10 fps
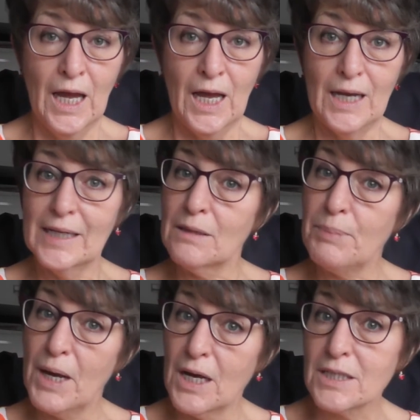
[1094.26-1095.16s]
little
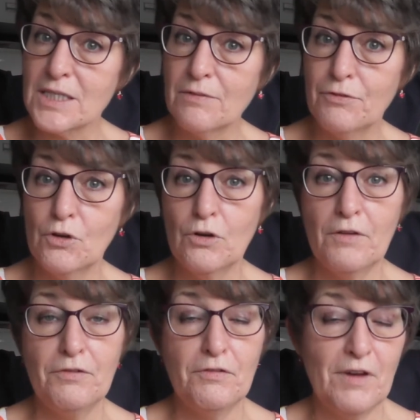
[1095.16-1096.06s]
party for her,
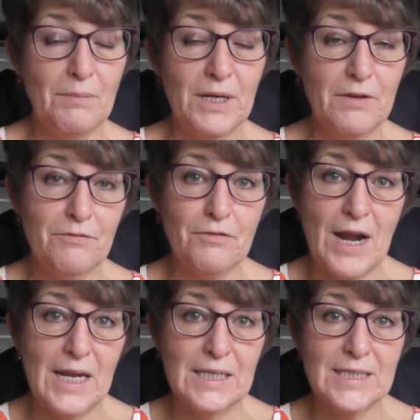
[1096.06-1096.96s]
for family and
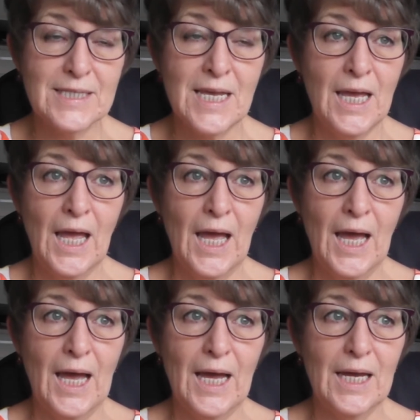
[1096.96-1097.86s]
friends,
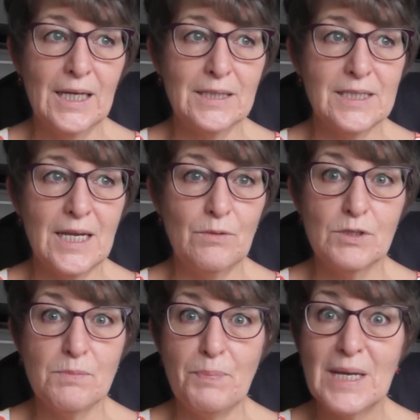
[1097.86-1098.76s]
and it
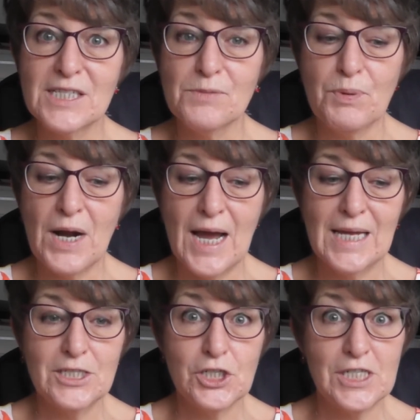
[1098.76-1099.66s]
was a big
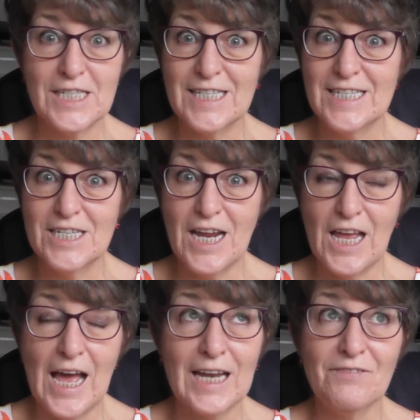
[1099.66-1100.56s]
surprise. She
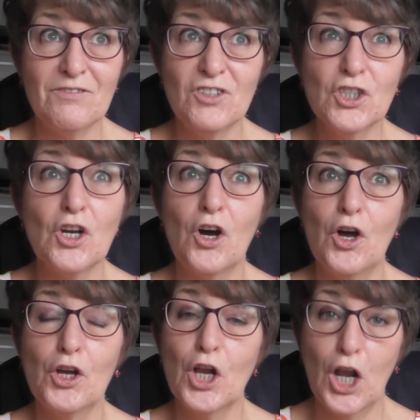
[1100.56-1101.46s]
hadn't got
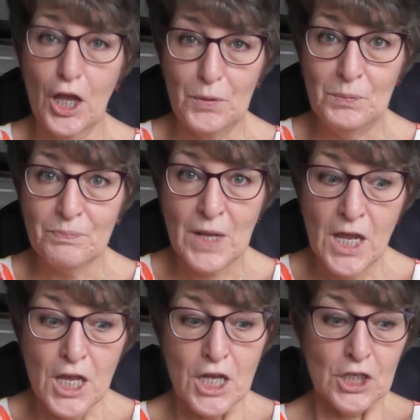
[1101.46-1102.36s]
a clue.
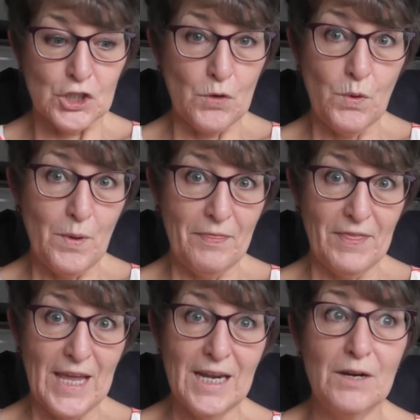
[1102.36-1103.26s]
So we went
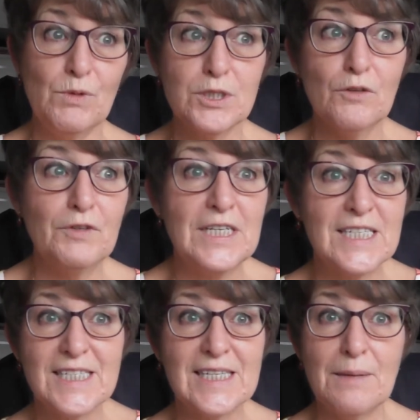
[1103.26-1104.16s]
there and it was lovely
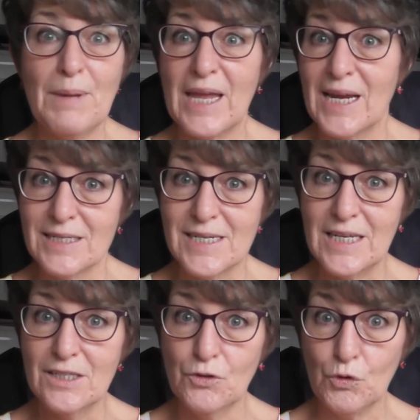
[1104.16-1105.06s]
to see my
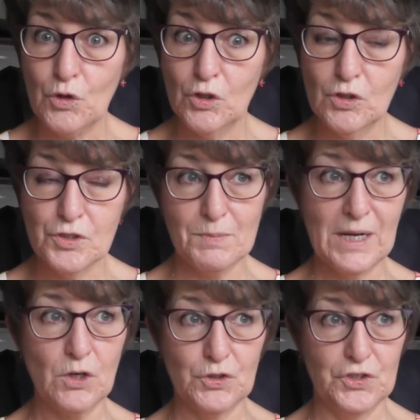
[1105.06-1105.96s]
auntie and uncles and my
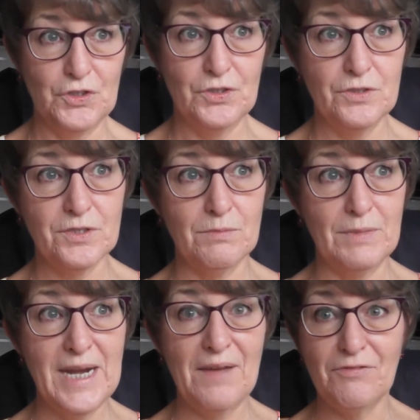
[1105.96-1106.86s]
cousins and
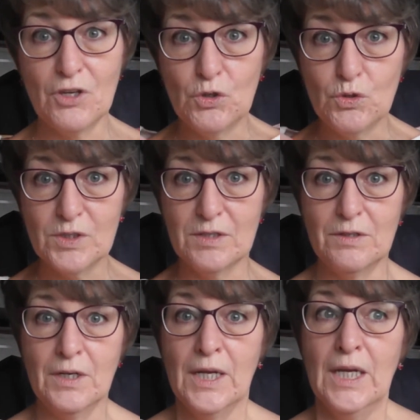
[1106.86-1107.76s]
my nephews and